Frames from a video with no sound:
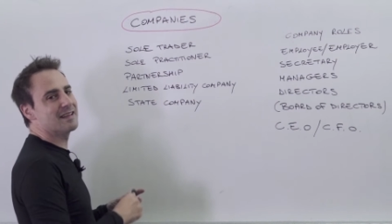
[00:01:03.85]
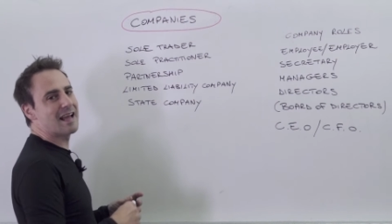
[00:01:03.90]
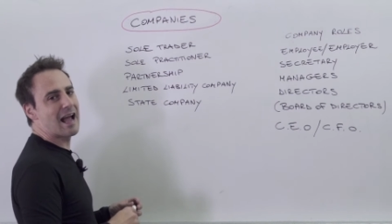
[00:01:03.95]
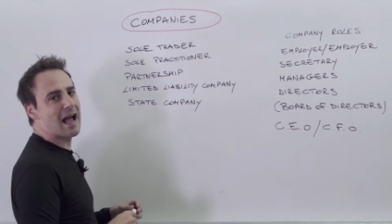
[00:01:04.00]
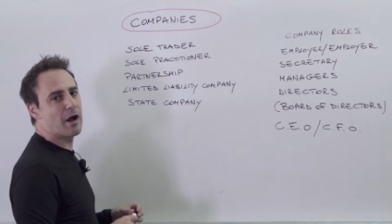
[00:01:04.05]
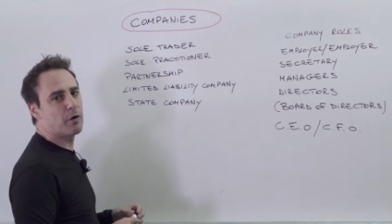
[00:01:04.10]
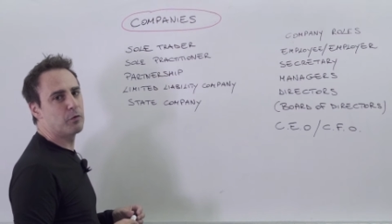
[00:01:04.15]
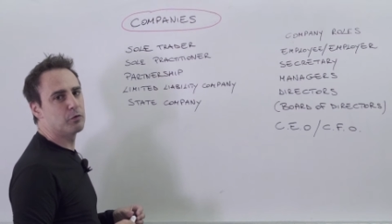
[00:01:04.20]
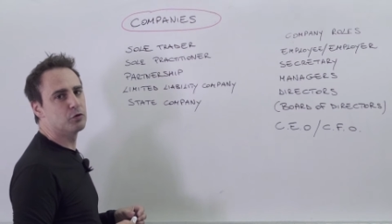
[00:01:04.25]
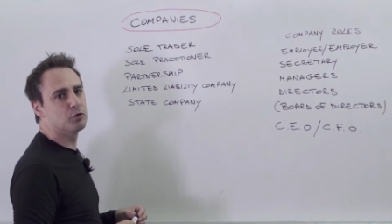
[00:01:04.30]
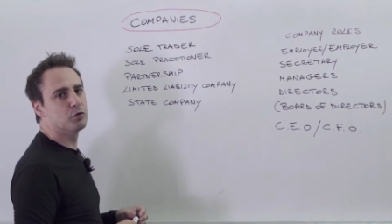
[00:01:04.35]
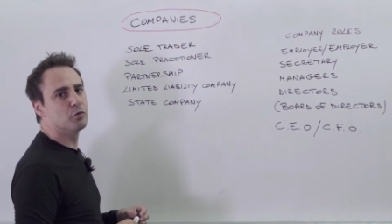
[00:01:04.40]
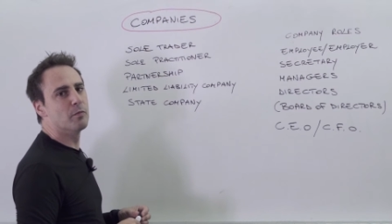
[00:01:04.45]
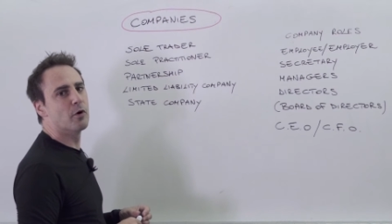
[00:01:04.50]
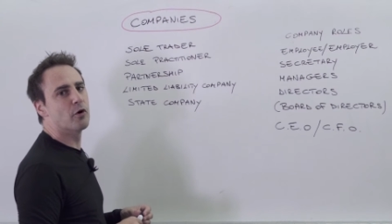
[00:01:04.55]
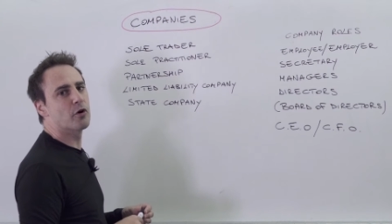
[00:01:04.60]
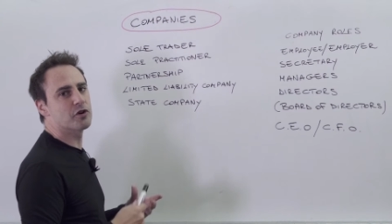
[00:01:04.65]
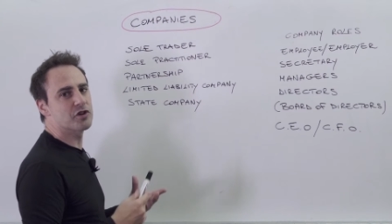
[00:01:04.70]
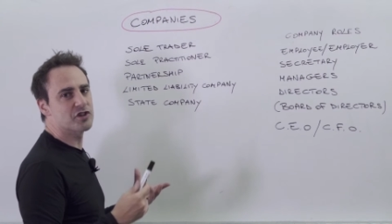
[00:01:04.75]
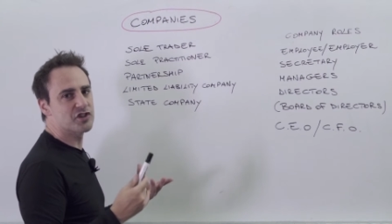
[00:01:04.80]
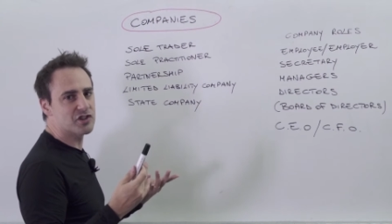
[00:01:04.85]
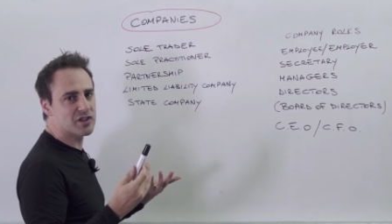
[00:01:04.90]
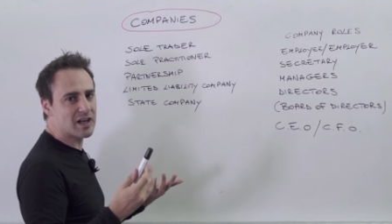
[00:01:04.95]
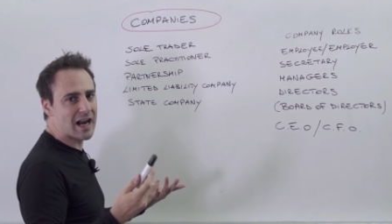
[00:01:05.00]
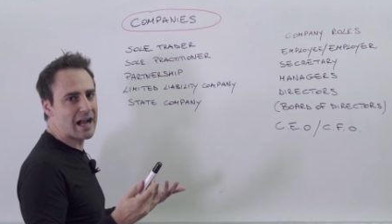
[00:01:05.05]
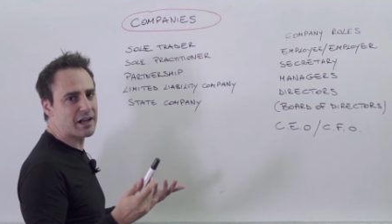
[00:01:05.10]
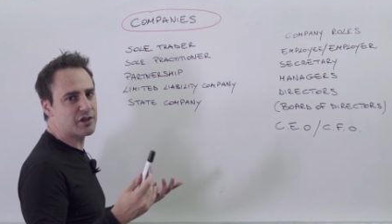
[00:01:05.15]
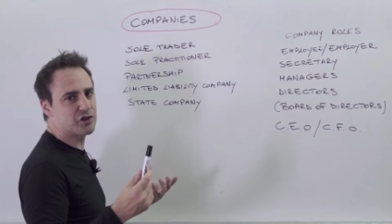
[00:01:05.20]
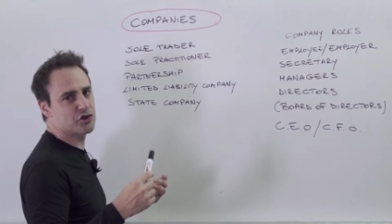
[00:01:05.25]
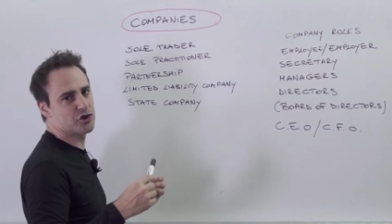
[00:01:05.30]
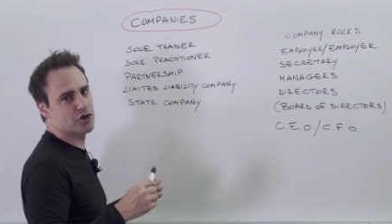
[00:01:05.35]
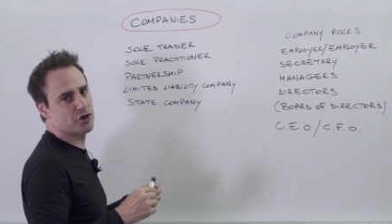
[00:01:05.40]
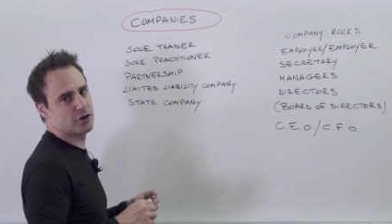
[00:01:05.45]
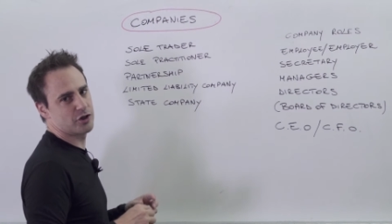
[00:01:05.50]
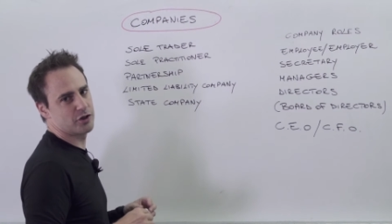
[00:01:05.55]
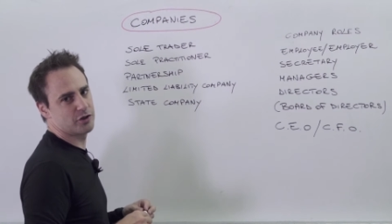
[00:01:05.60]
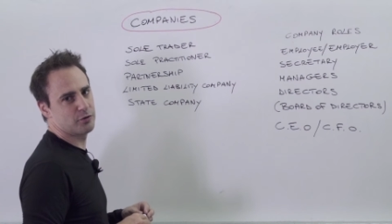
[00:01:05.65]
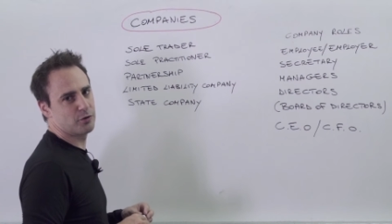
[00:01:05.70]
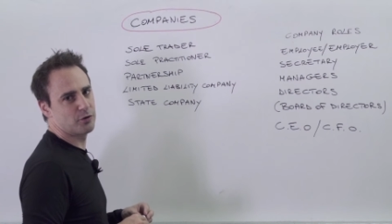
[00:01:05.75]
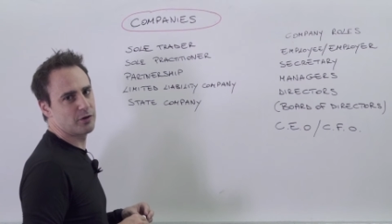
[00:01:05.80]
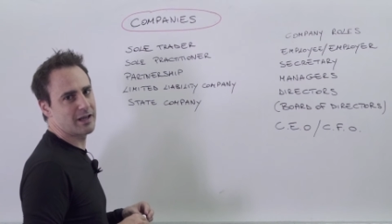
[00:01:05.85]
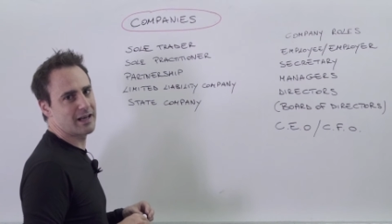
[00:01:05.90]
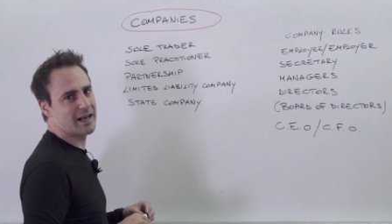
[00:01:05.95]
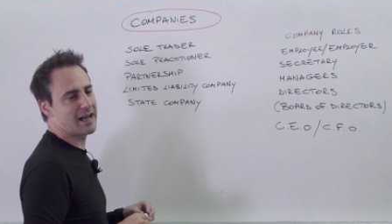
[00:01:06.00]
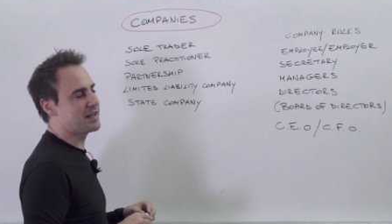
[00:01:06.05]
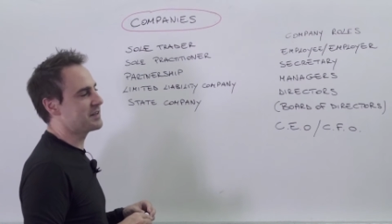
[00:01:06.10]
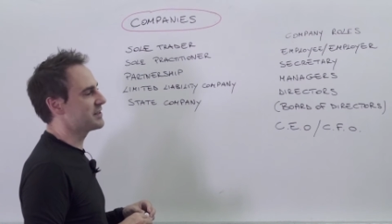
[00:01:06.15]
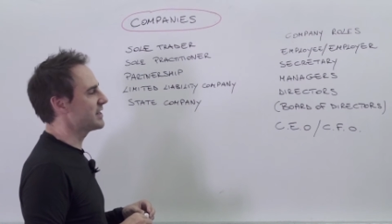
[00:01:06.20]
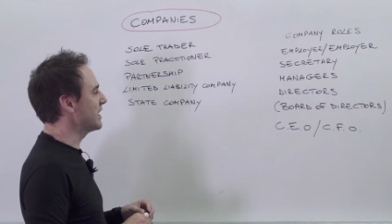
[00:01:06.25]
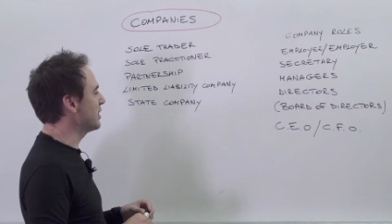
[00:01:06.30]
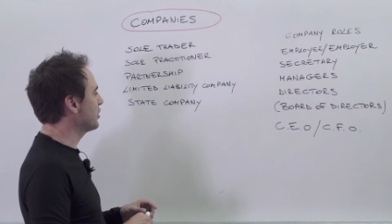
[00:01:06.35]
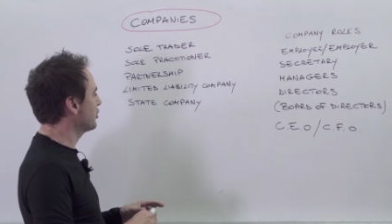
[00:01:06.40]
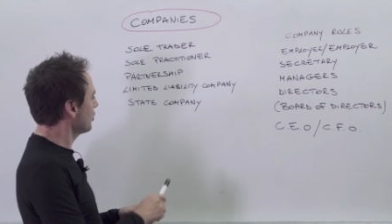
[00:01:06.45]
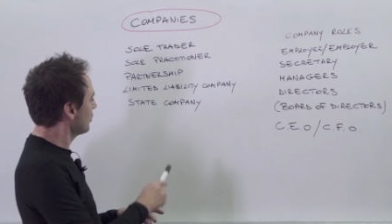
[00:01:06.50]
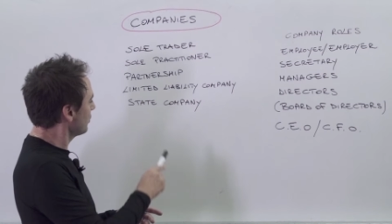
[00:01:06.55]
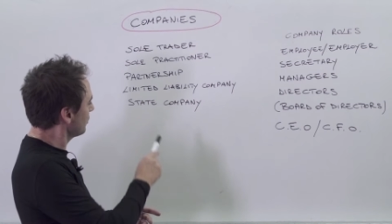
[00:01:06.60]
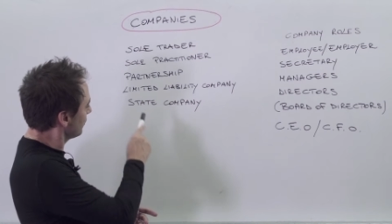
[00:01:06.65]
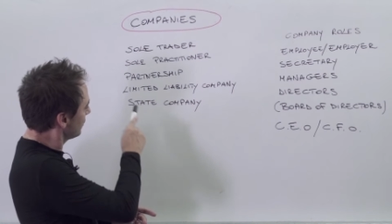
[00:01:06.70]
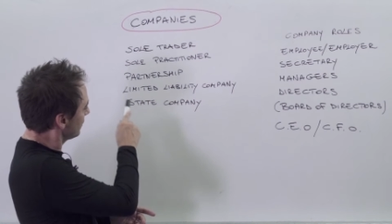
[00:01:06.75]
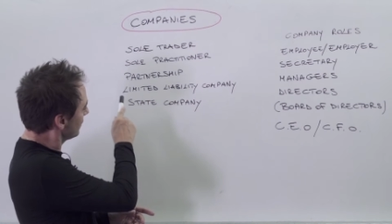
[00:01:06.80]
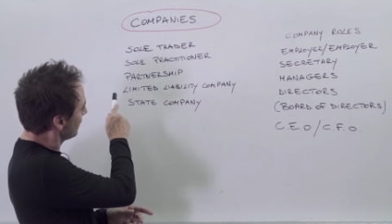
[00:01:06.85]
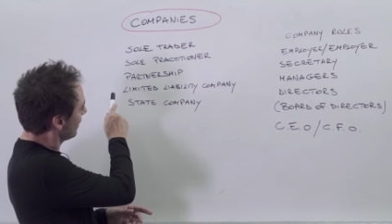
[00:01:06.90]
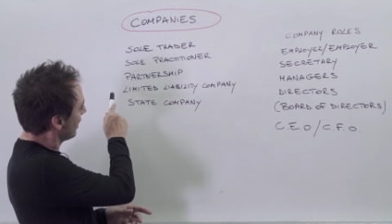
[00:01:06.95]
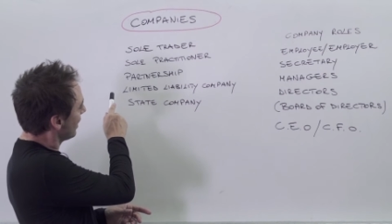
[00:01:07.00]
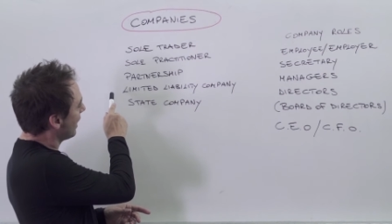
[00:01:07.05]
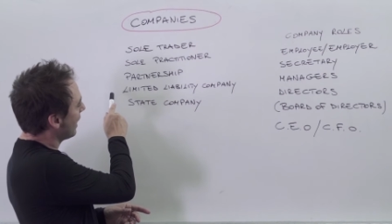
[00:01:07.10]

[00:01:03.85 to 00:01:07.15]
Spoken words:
down to more structured organizations,